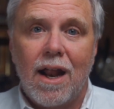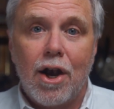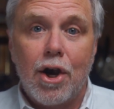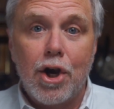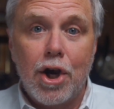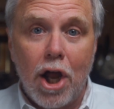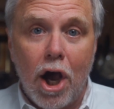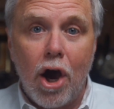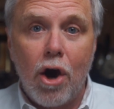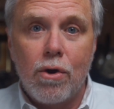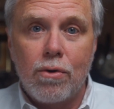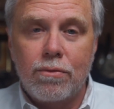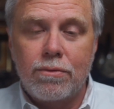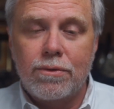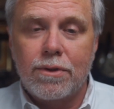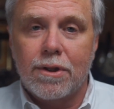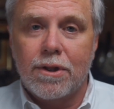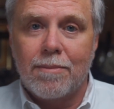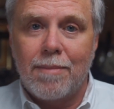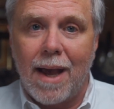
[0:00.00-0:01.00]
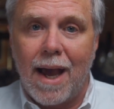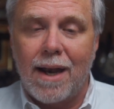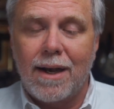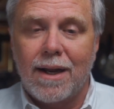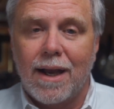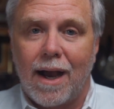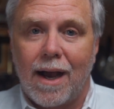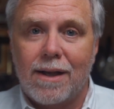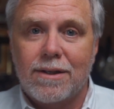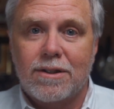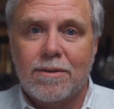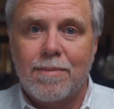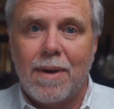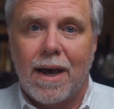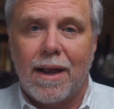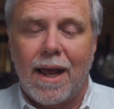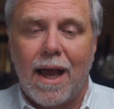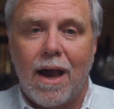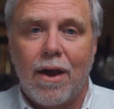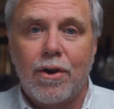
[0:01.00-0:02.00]
known to the bad guys
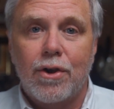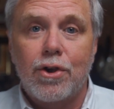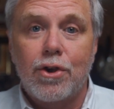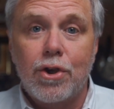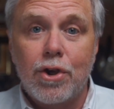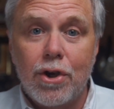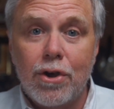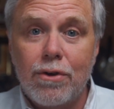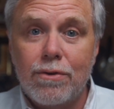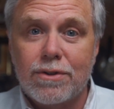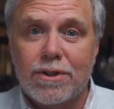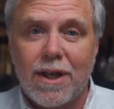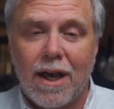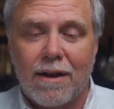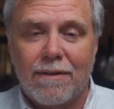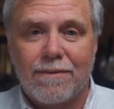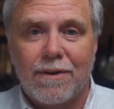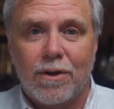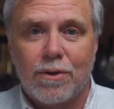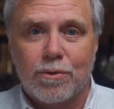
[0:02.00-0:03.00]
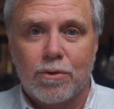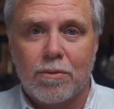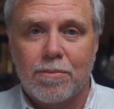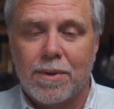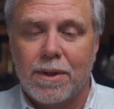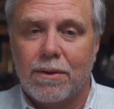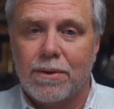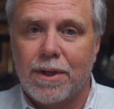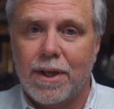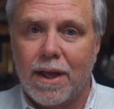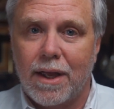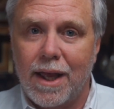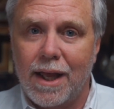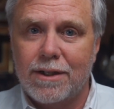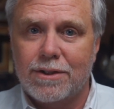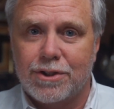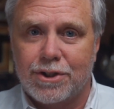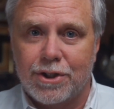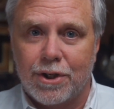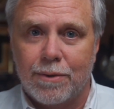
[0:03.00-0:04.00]
about how to use that vulnerability
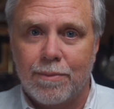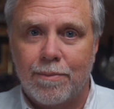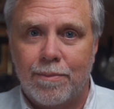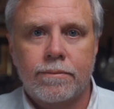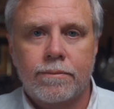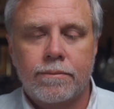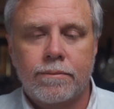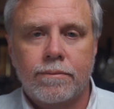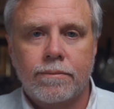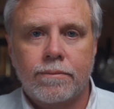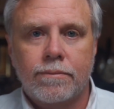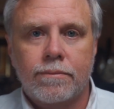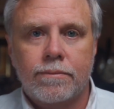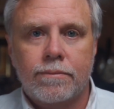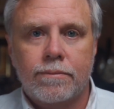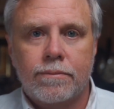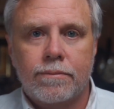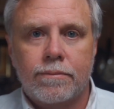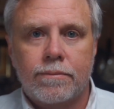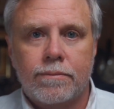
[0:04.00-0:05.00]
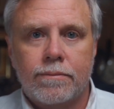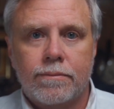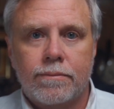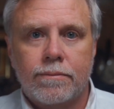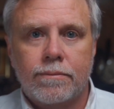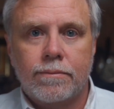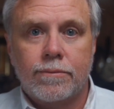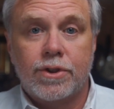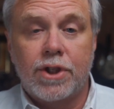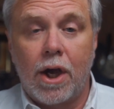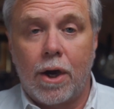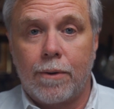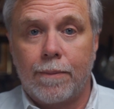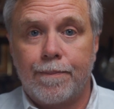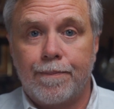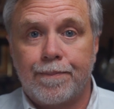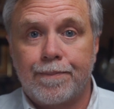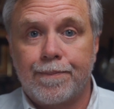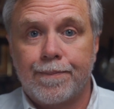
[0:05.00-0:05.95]
against you. So,